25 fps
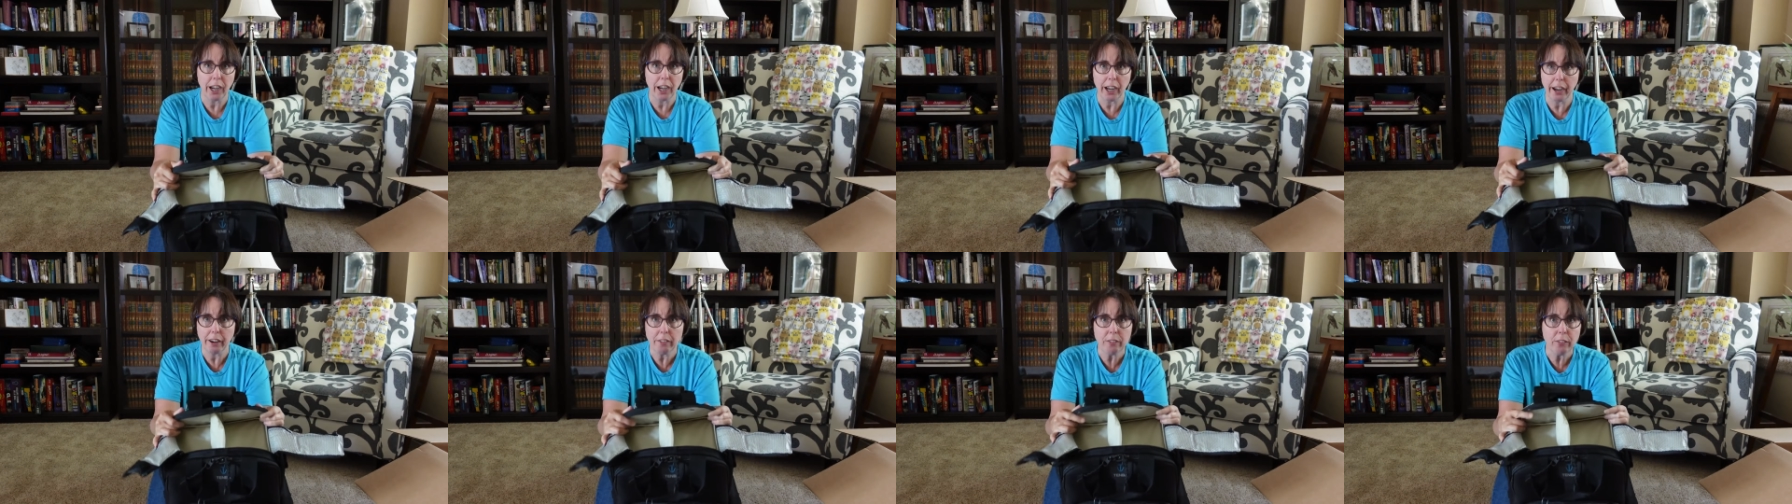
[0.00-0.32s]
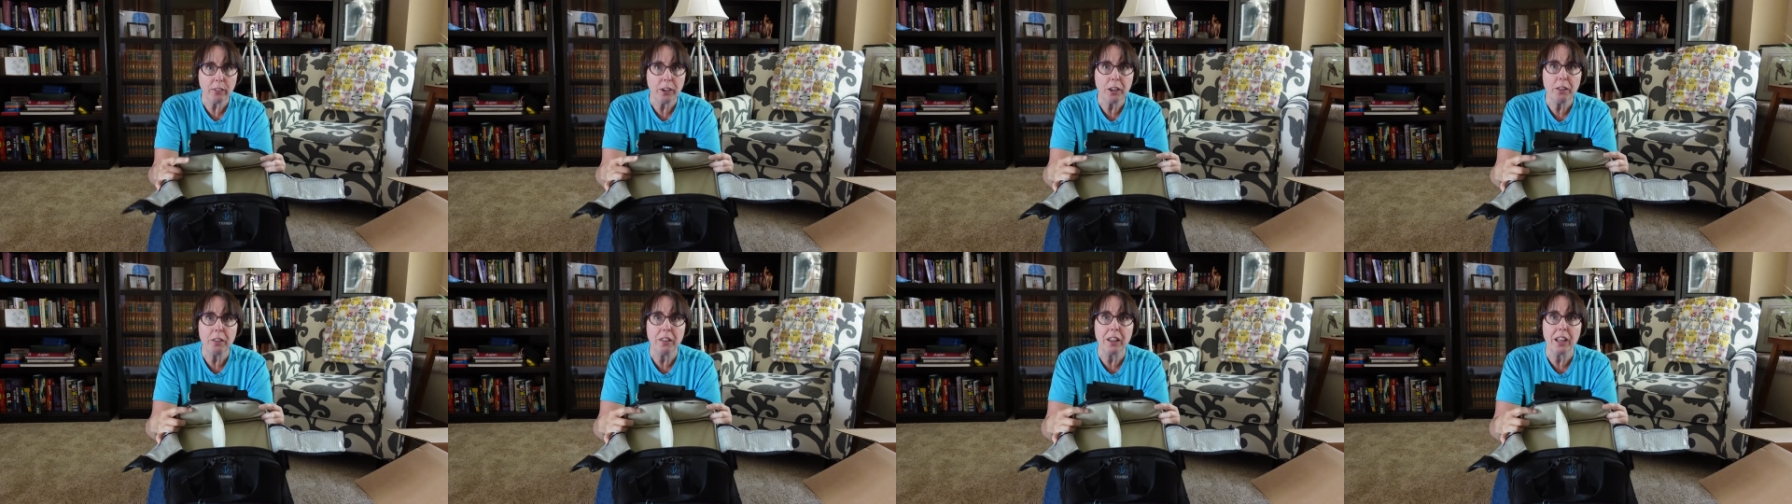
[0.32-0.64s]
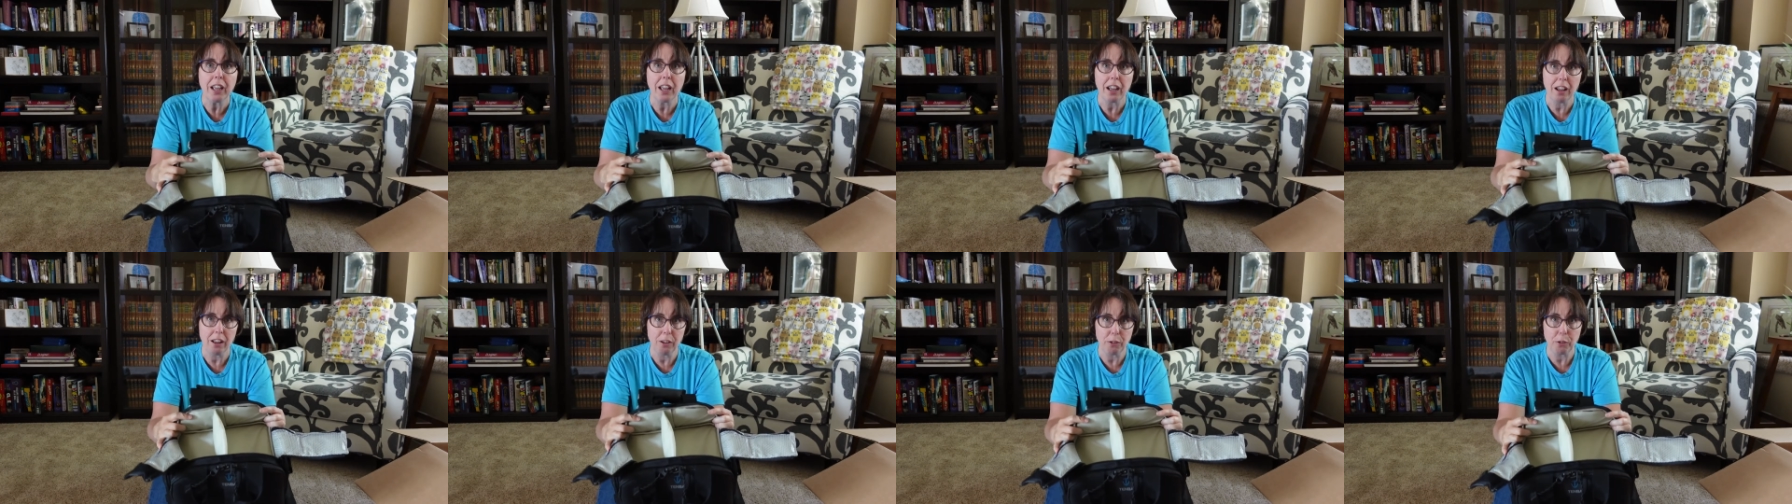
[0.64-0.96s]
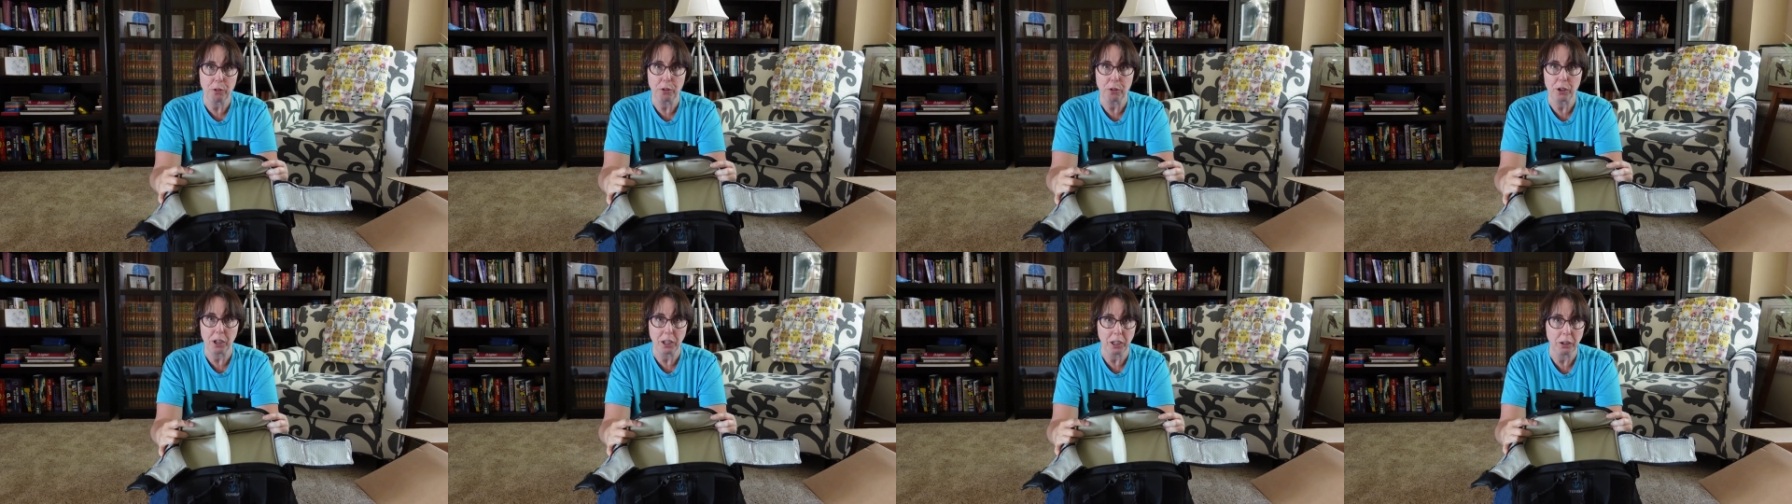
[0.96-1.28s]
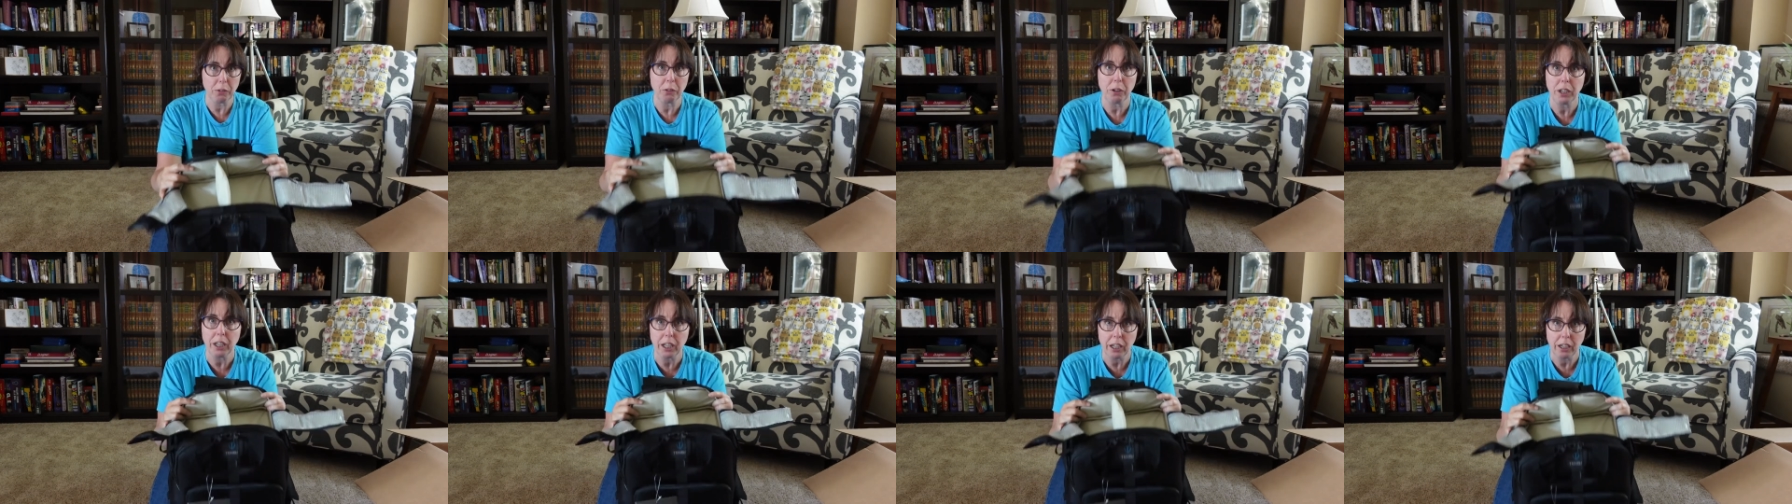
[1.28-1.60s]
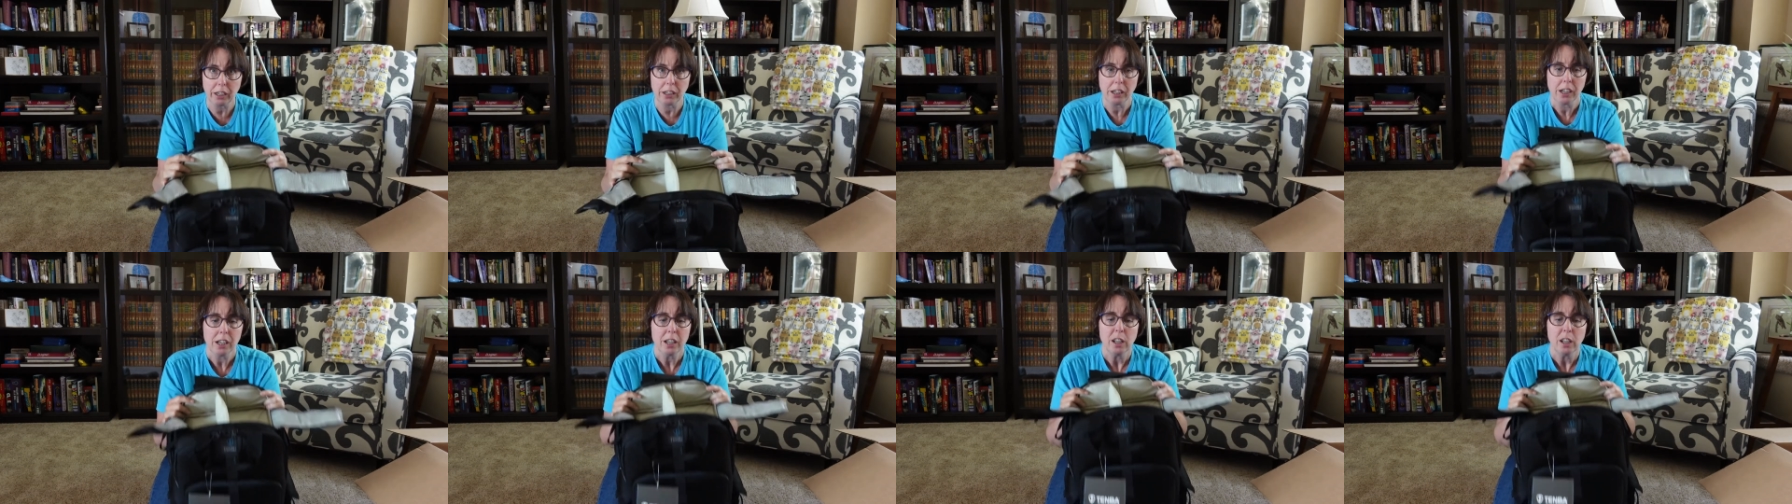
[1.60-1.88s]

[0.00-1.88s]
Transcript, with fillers: everything else that you need.